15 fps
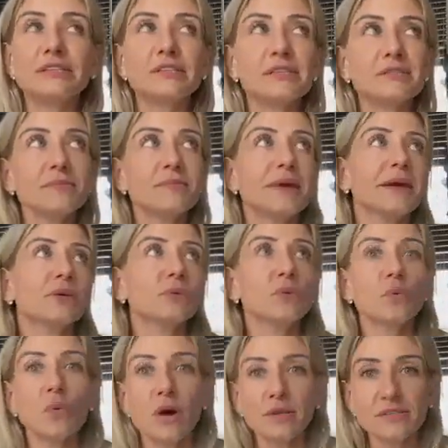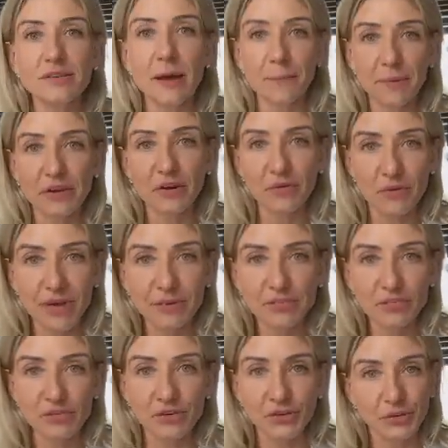It doesn't matter what's happening
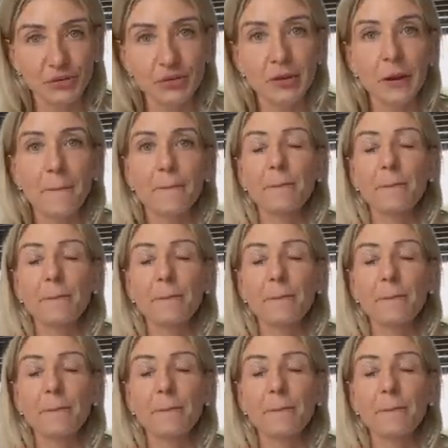around you,